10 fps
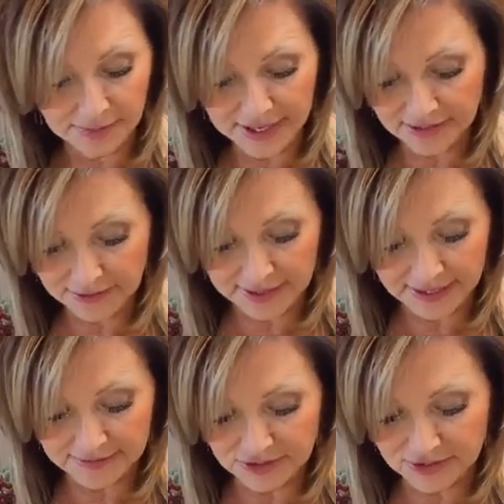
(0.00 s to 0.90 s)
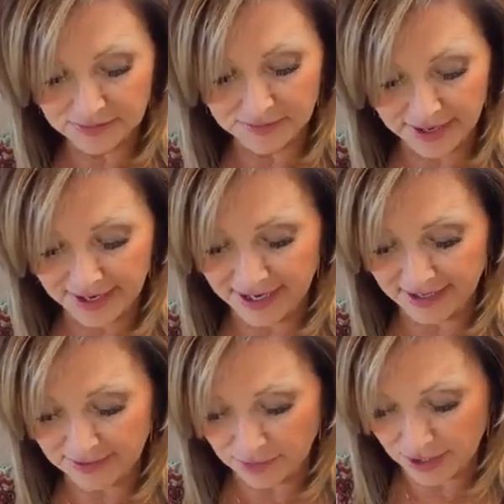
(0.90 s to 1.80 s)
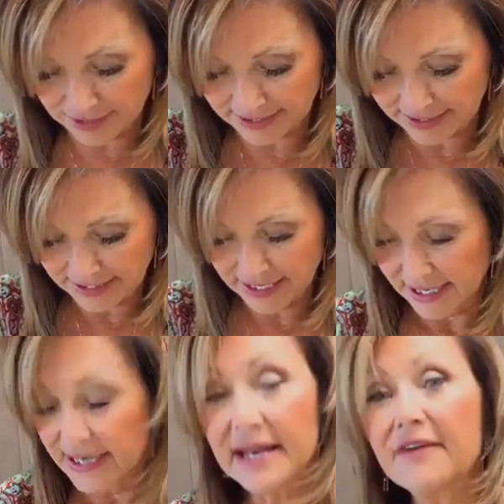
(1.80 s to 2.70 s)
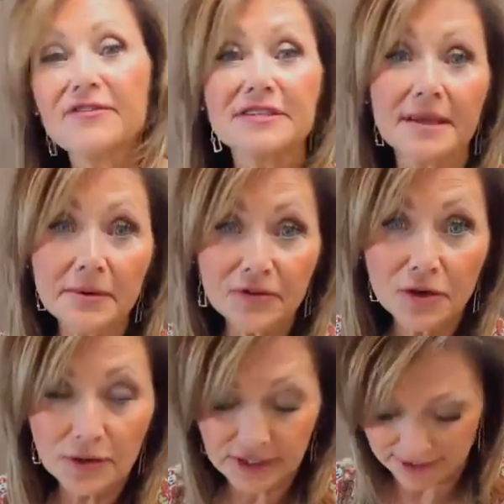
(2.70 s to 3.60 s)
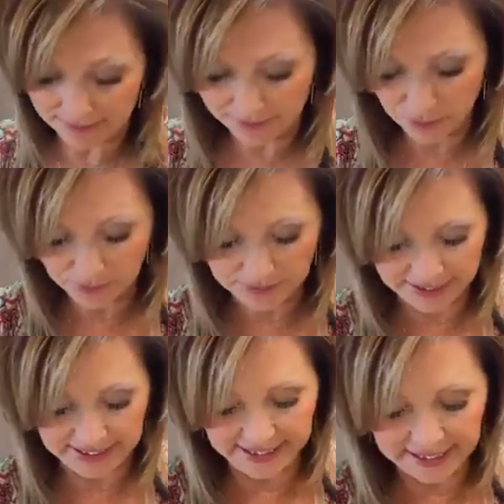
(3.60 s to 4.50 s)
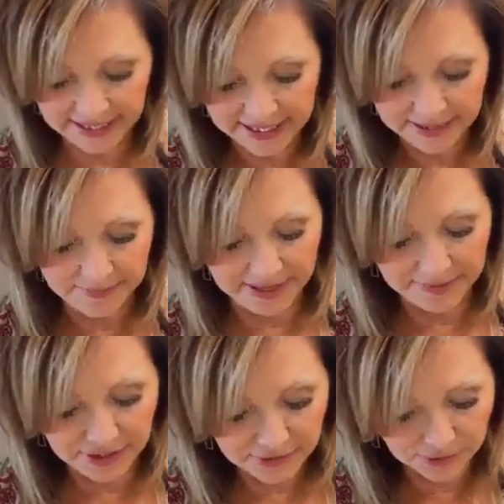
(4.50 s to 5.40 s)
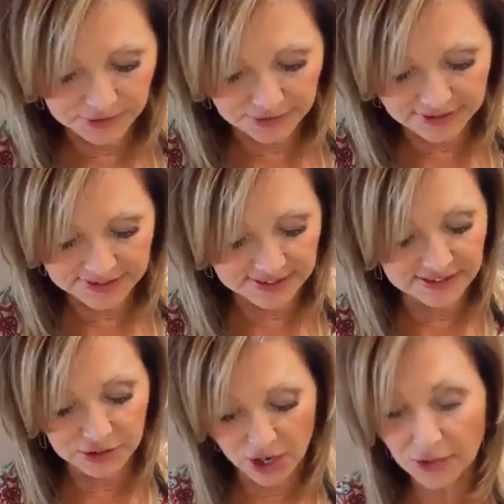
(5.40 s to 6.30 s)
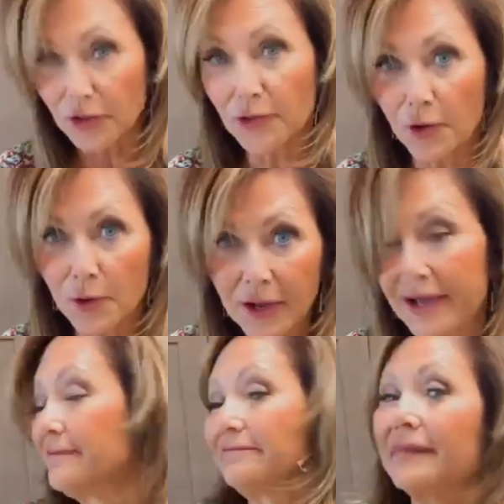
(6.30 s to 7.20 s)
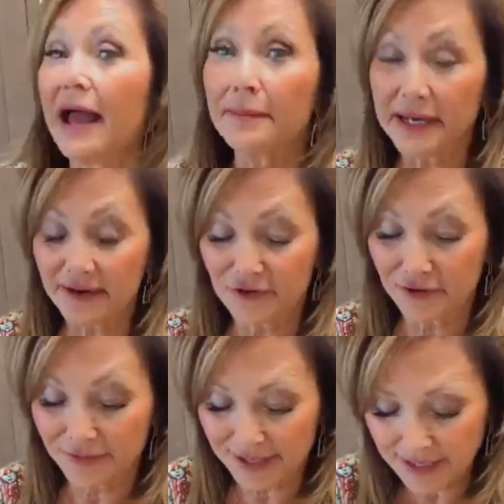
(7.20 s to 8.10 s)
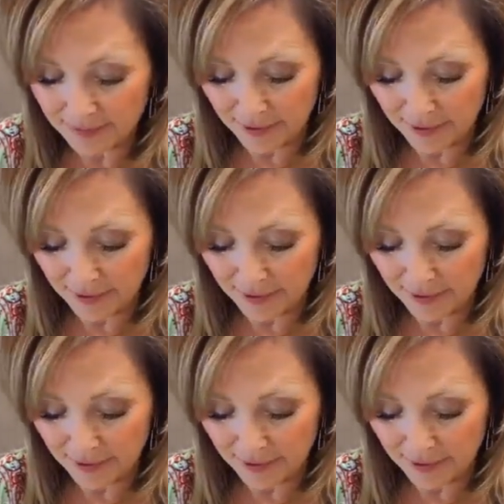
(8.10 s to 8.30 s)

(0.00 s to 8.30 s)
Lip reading: Don't buy the crowns, buy the broccoli. Now, for some of you who are a little bit more picky, maybe you don't use the stalk, although, I mean, if you